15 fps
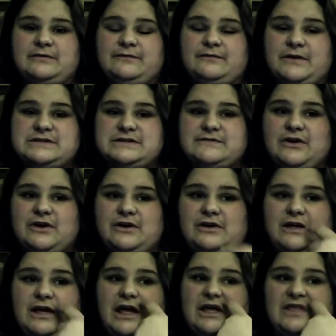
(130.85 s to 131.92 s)
First of all,
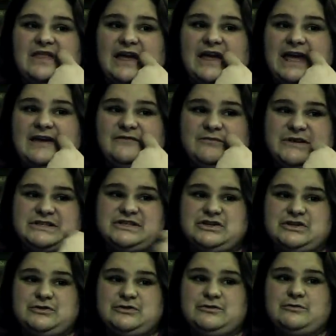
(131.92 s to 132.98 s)
they gave me
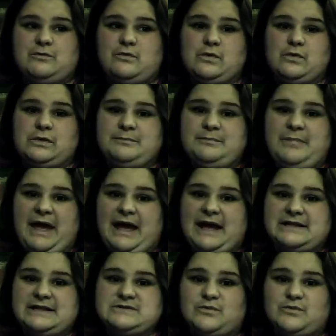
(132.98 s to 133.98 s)
2 warm pads.